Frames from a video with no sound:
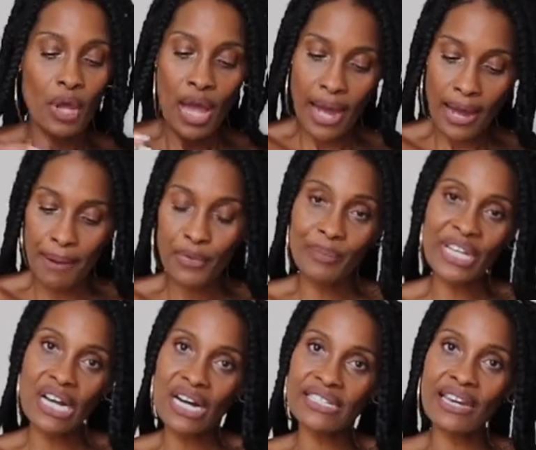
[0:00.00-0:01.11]
um,
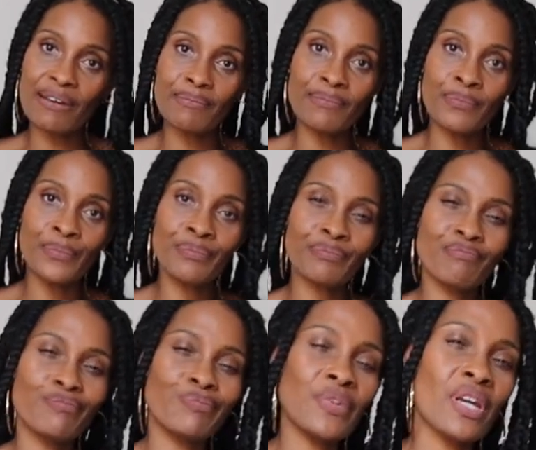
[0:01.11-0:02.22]
because i'm
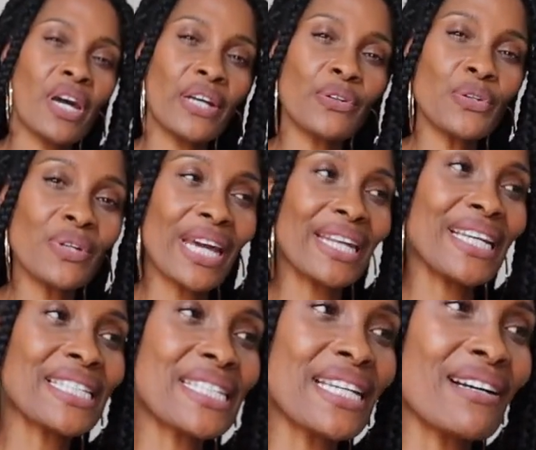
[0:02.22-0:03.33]
I don't know that it
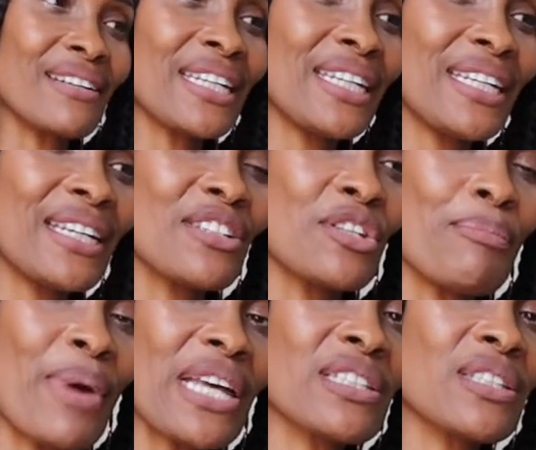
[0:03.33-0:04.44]
necessarily is the
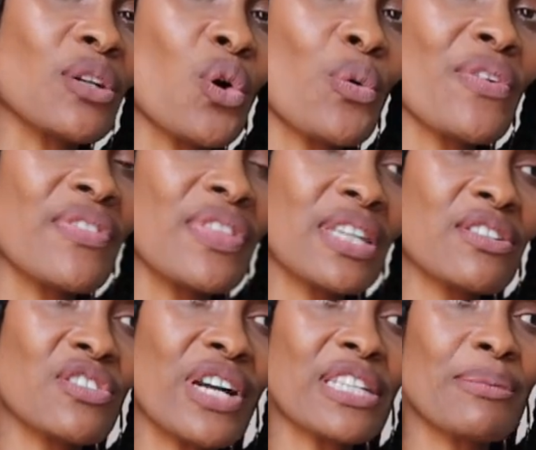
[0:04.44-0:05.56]
best to go with this dress